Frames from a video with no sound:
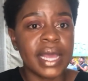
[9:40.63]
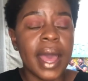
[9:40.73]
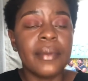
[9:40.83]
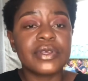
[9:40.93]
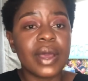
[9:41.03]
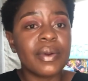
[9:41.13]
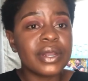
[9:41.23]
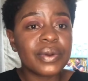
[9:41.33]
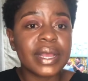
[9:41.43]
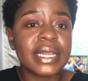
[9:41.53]
So I want to
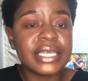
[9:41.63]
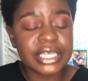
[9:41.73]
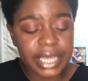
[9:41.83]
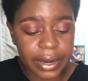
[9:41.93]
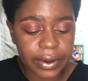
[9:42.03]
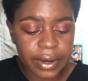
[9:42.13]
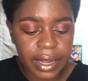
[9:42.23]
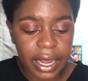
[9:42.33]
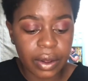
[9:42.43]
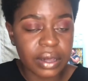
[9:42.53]
quickly share, I
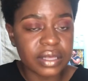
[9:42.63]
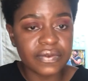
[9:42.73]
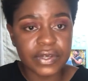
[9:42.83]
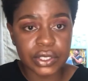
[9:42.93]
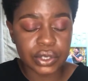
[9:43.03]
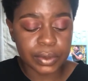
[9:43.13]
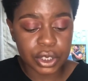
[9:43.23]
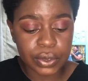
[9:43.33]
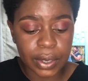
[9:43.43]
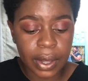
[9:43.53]
don't want this video to be too
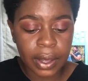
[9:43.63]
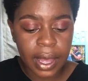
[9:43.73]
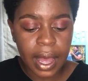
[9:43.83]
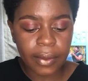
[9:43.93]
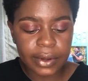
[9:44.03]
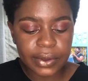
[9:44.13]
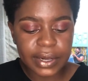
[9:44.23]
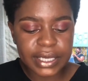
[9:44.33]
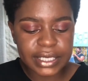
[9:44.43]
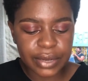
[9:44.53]
long, I want to quickly
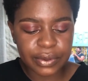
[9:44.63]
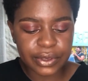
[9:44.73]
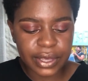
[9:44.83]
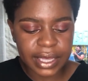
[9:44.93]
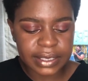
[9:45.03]
share with you guys